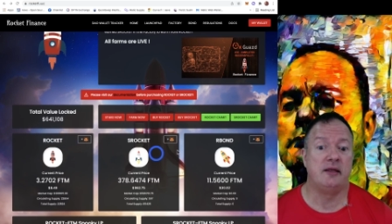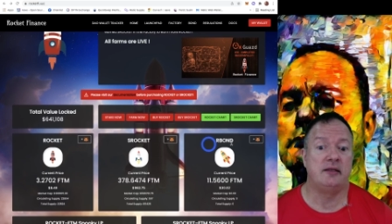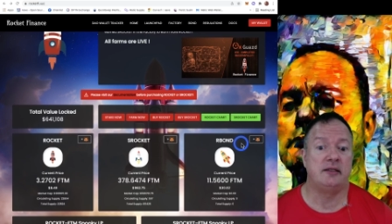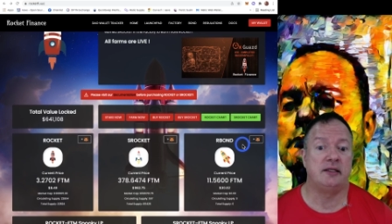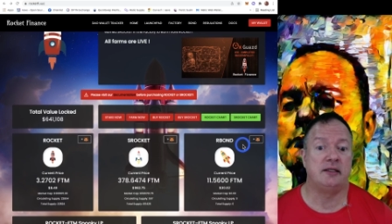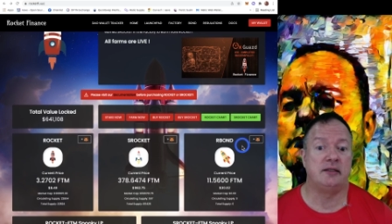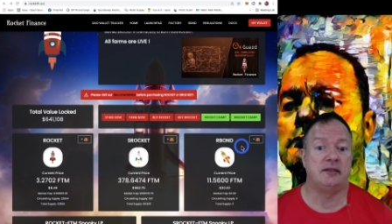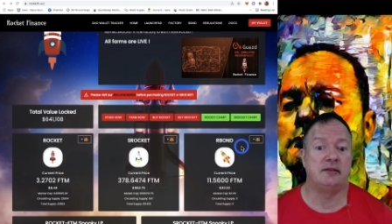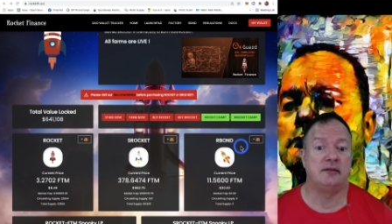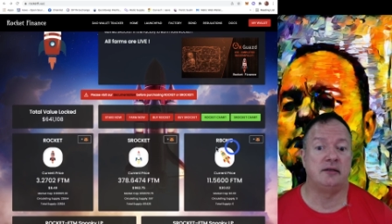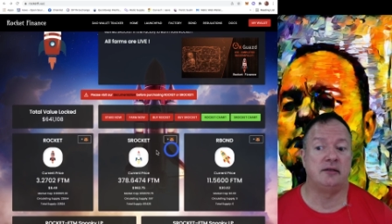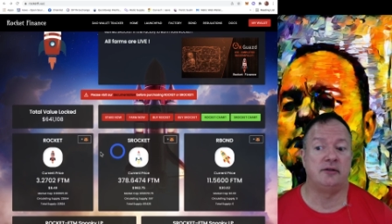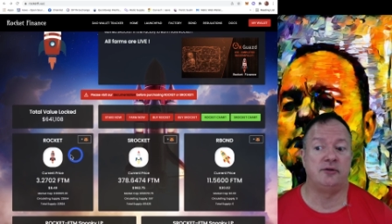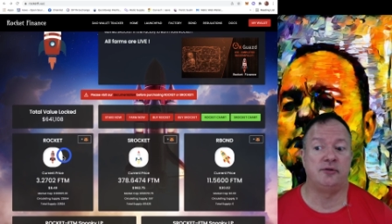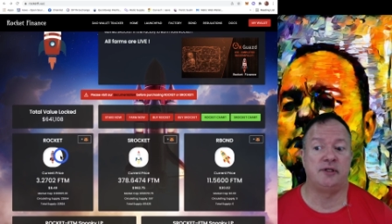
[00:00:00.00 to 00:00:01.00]
then
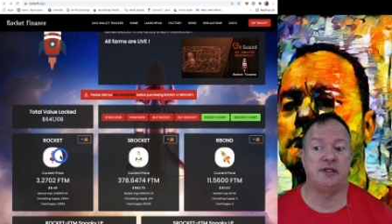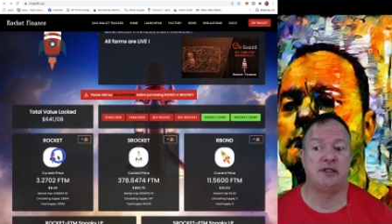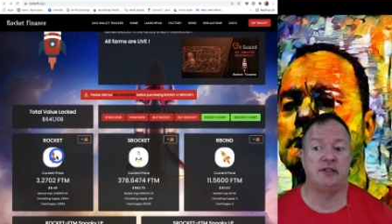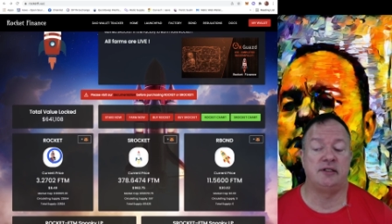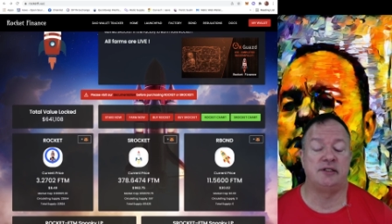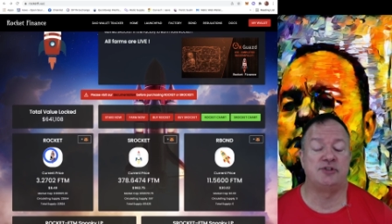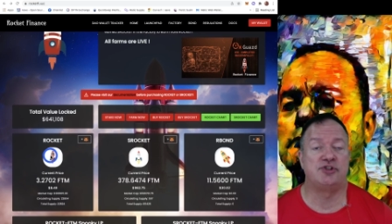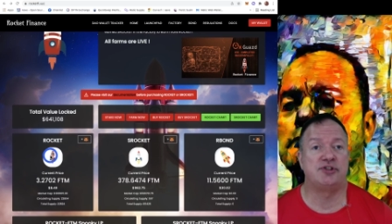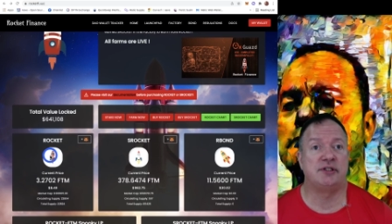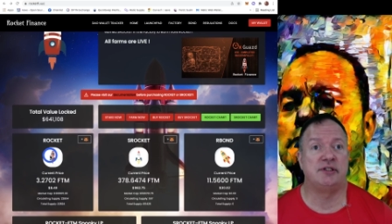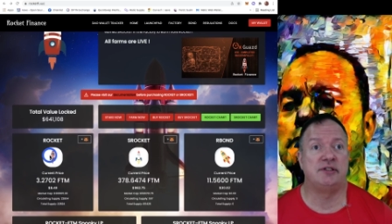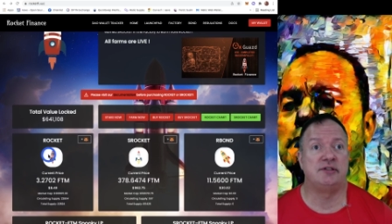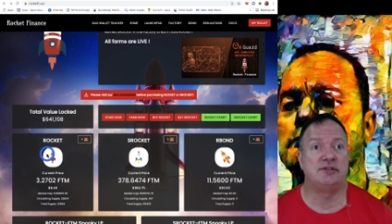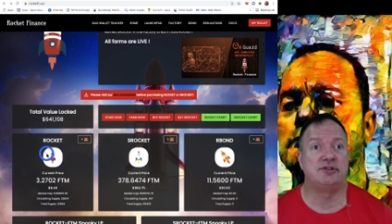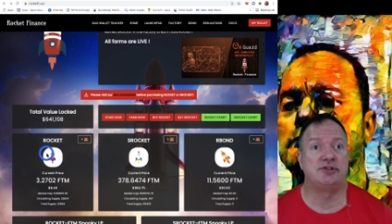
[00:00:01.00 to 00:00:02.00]
you can
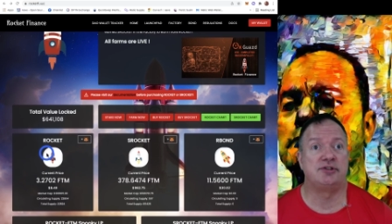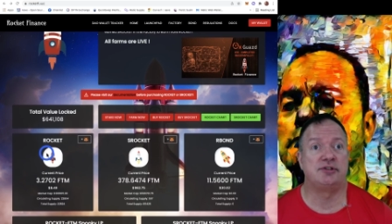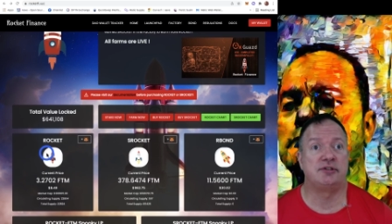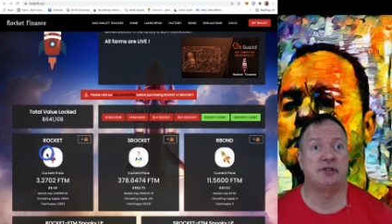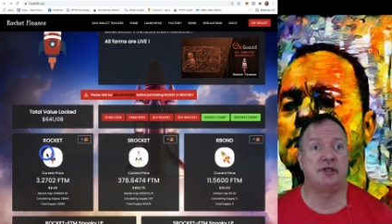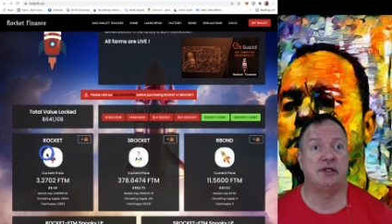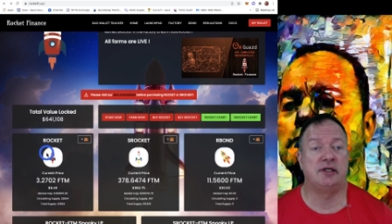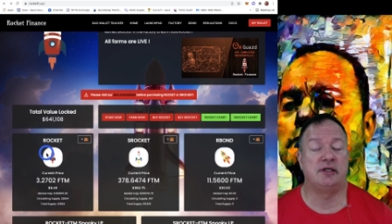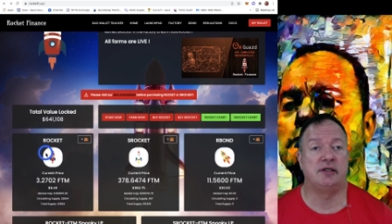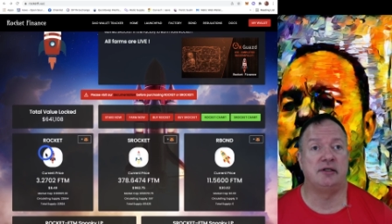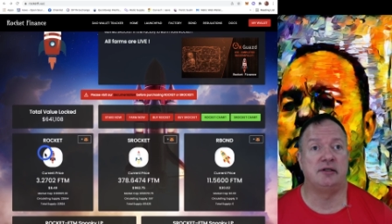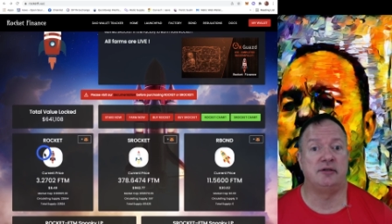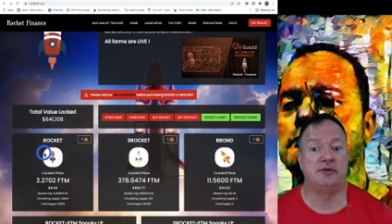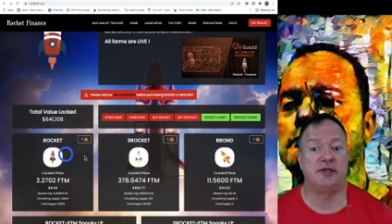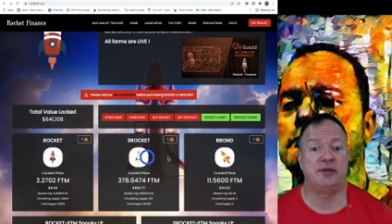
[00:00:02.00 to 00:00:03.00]
exchange,
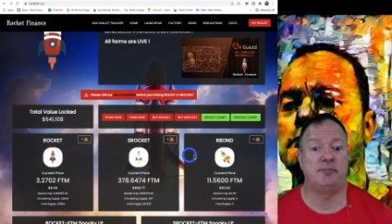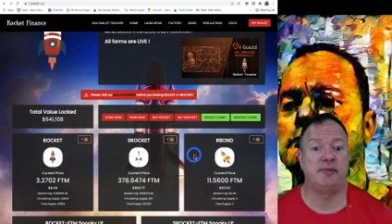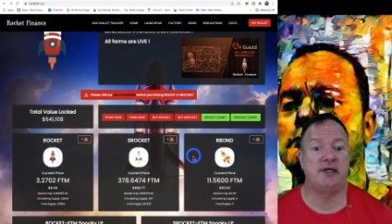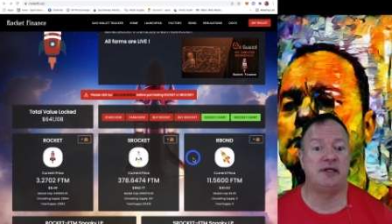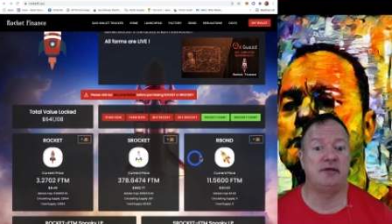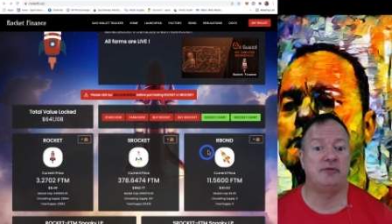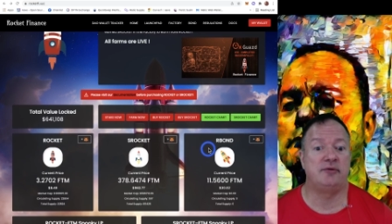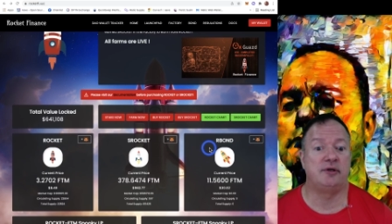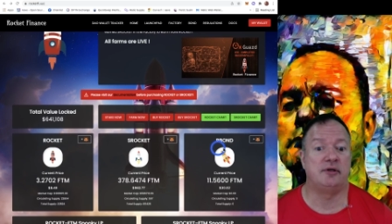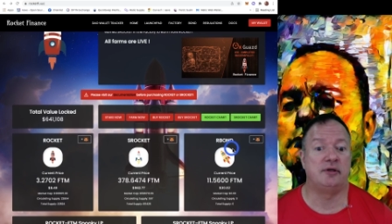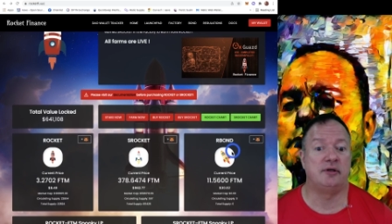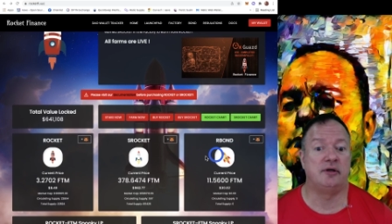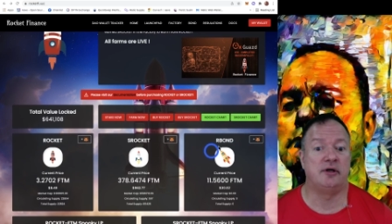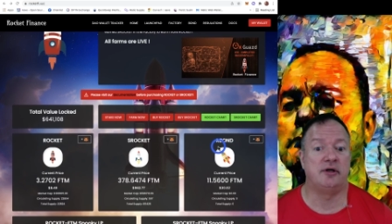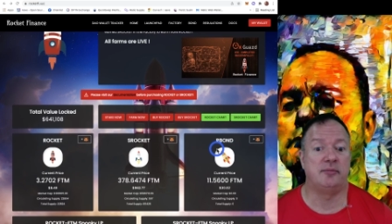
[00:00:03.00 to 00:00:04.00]
you can buy
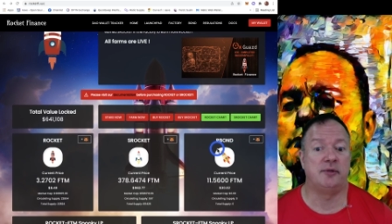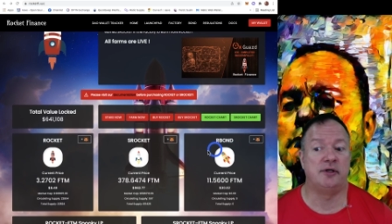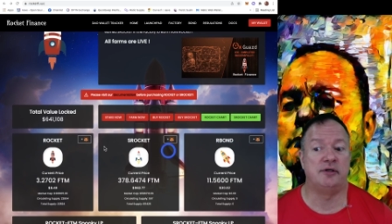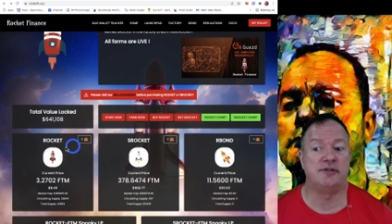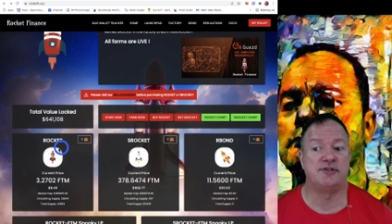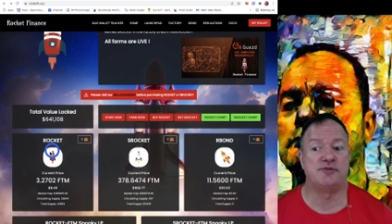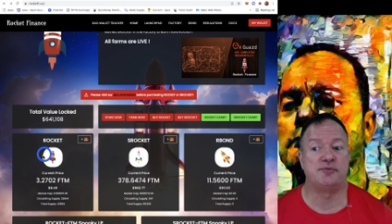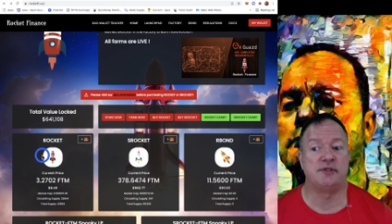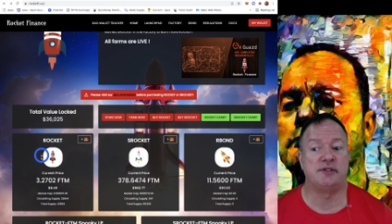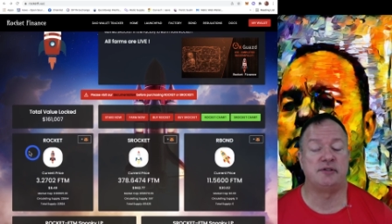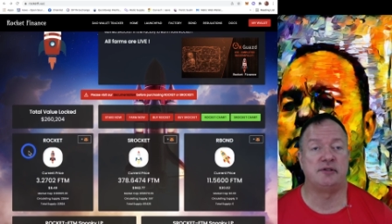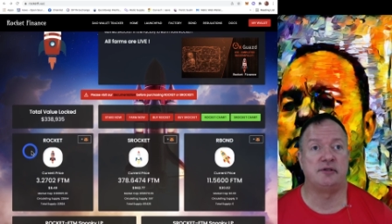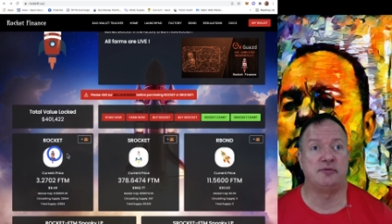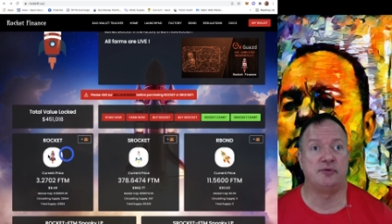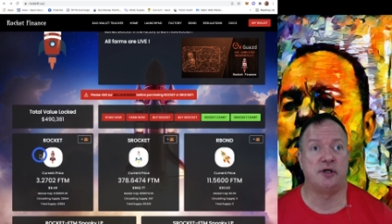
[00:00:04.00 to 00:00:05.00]
RBonds with
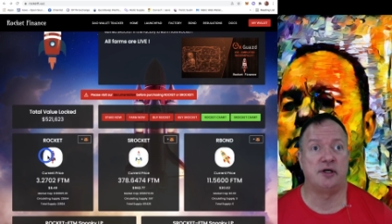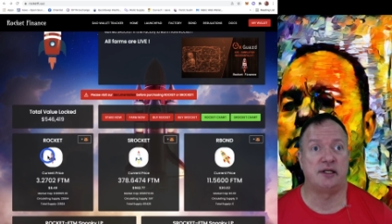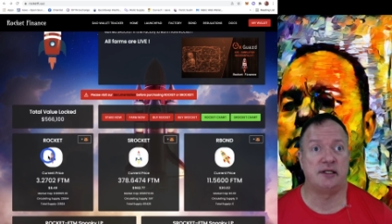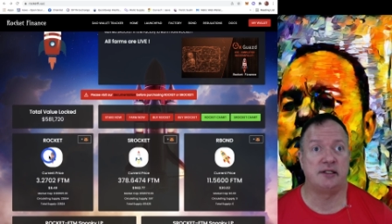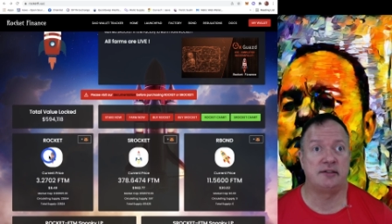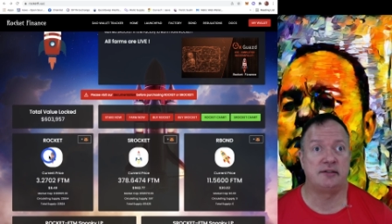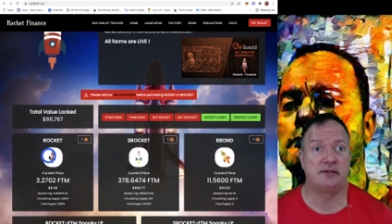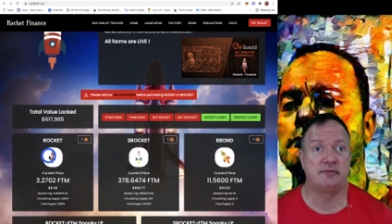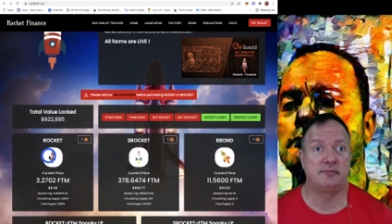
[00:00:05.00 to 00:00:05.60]
Rocket,